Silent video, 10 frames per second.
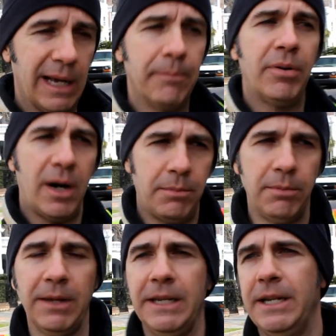and
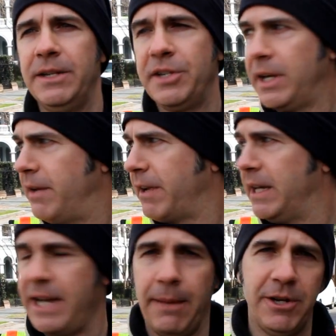probably did
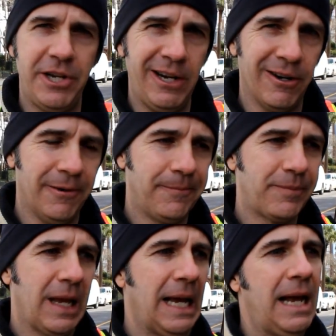significant damage
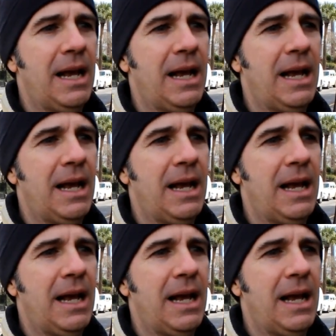here.